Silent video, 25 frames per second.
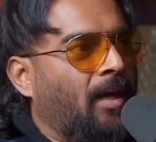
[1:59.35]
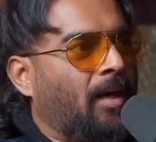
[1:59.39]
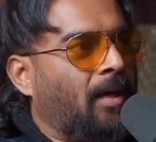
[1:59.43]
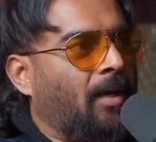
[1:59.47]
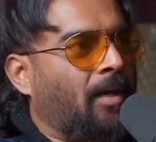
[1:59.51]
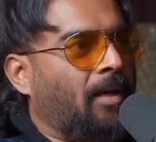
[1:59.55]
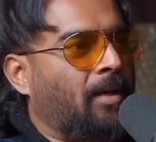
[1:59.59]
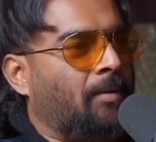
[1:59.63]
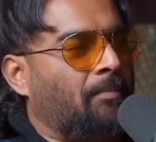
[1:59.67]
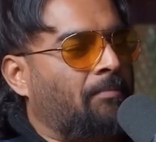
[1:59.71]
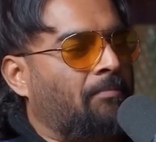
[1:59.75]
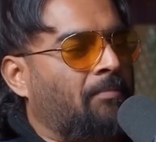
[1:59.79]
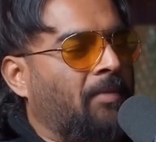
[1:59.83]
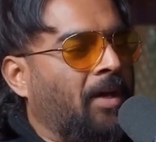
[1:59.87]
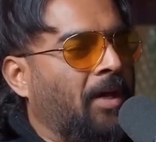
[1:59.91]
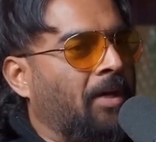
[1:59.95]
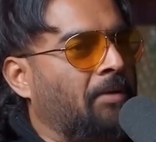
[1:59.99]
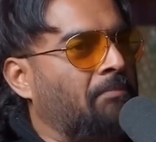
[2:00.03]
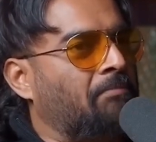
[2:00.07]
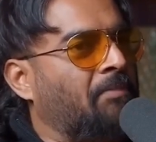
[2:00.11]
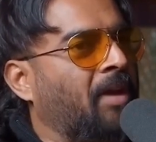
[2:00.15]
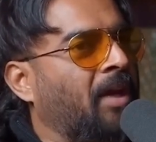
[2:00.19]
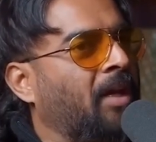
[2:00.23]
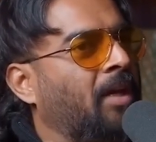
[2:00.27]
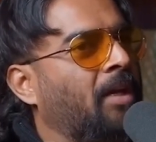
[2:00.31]
in
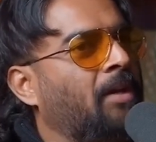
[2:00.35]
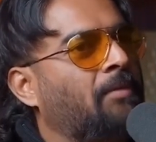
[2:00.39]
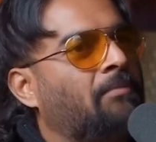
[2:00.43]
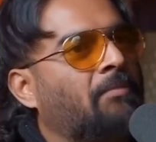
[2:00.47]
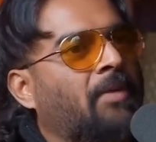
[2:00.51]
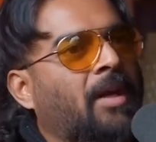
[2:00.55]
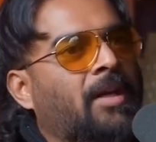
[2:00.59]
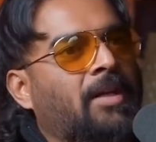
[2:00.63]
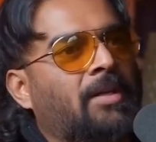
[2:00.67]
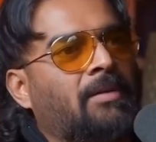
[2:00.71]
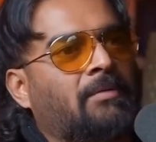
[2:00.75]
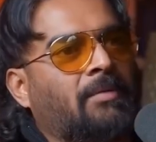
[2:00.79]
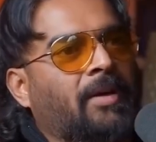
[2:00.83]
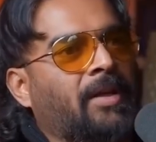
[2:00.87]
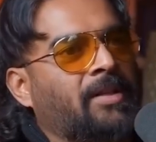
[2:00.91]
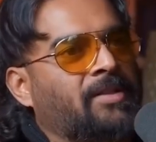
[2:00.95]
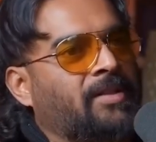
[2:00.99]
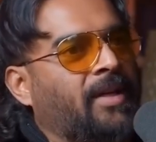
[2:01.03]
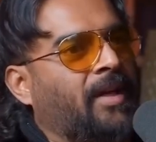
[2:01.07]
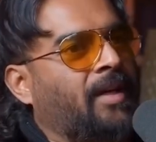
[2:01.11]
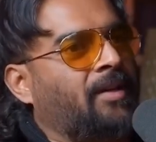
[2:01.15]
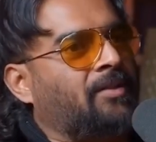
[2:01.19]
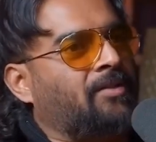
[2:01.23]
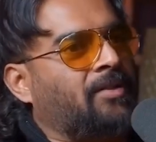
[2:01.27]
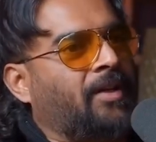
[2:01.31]
many ways I
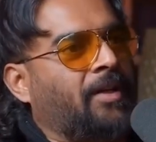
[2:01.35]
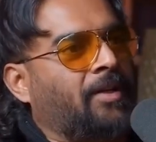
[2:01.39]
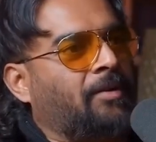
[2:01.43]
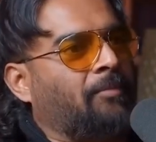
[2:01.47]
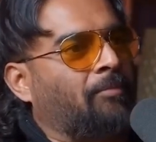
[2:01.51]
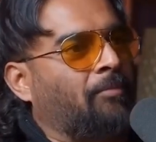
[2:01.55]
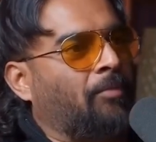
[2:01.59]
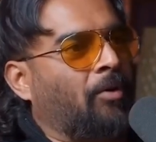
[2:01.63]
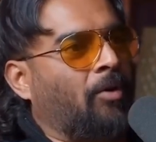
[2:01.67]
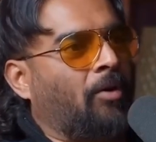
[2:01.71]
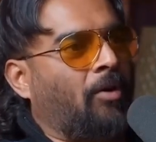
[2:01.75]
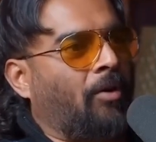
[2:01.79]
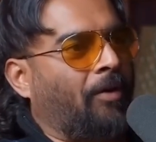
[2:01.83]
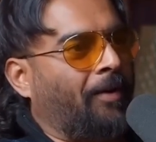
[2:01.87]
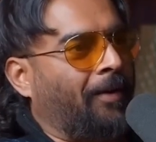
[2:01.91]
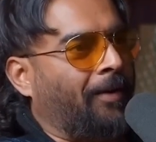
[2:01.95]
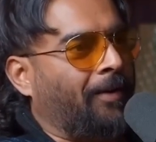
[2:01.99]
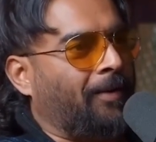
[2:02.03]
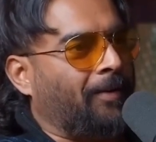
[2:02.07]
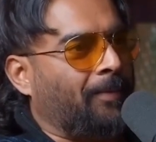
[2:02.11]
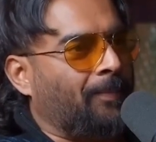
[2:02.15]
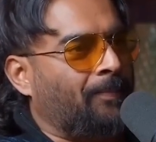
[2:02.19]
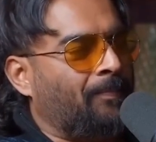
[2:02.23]
can write a book on it,